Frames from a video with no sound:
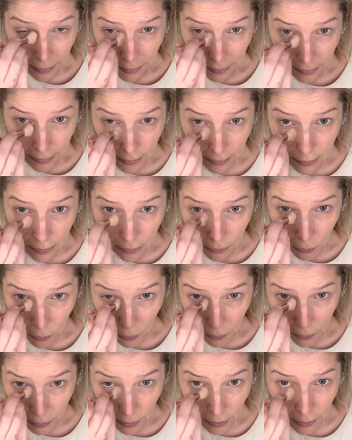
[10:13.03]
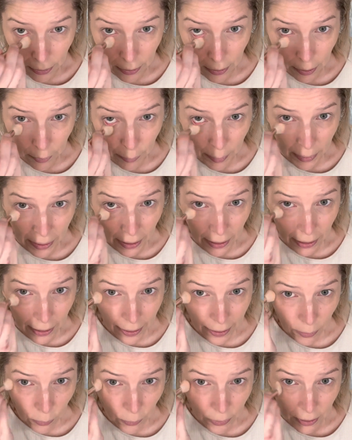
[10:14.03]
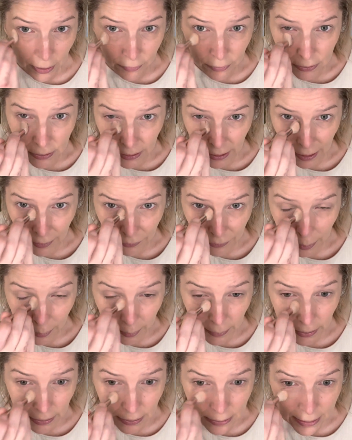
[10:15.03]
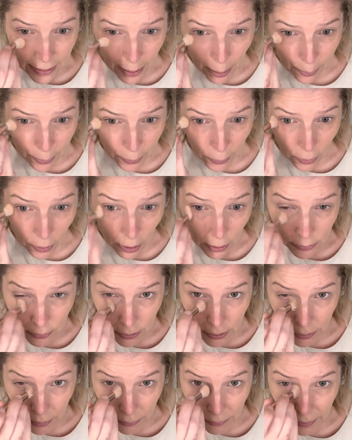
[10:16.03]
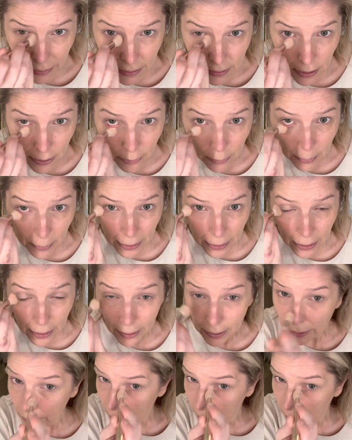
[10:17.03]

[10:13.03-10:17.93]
in the corner of my eye, and whatever's left I'm going to tap onto the rest under my eye.